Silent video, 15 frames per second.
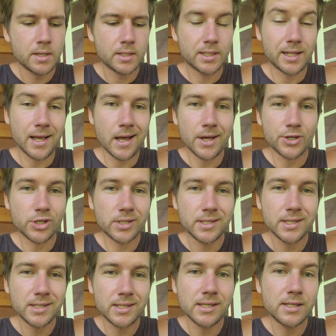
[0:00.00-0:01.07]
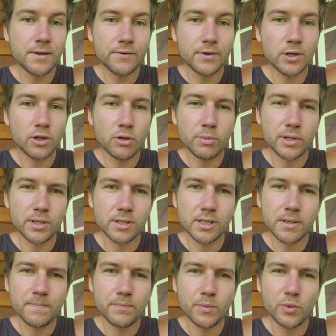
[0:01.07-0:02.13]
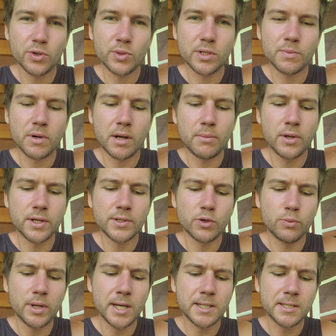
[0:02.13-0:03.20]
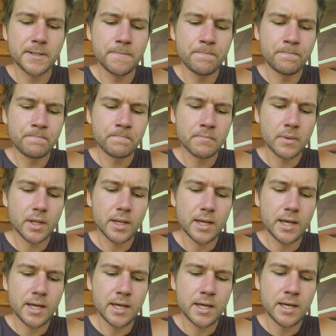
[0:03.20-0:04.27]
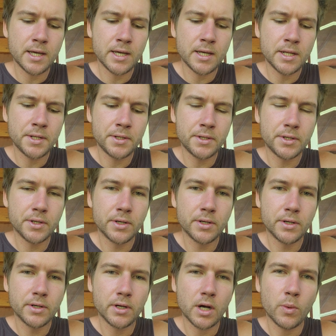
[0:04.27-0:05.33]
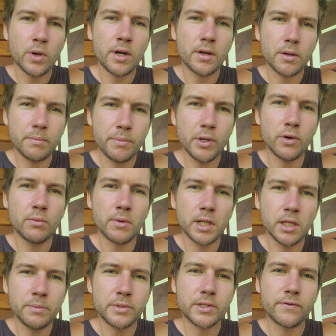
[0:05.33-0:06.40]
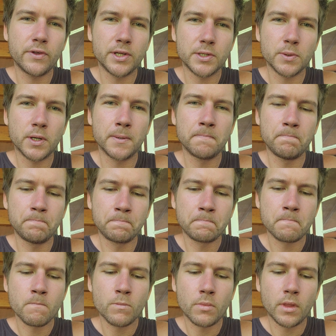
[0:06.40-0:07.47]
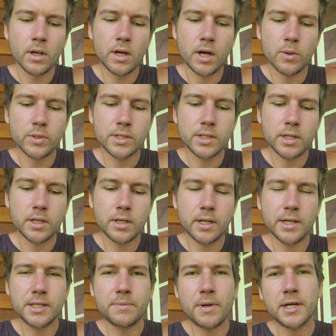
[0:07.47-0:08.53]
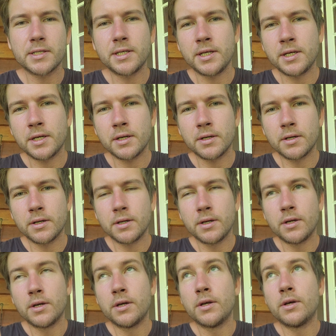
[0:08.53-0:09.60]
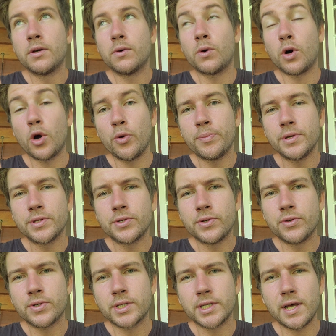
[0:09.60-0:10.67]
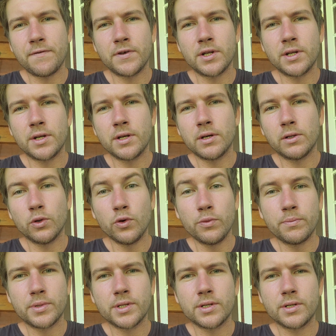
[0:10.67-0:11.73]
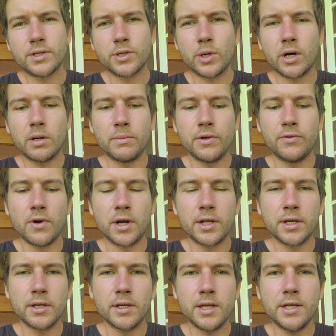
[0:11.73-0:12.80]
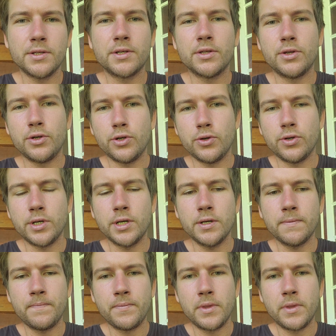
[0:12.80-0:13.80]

/ 67 kilometers, which was my personal best, and I went beyond my limits for this one. I was expecting or hoping to do 7 loops, so I'll be running into the new year,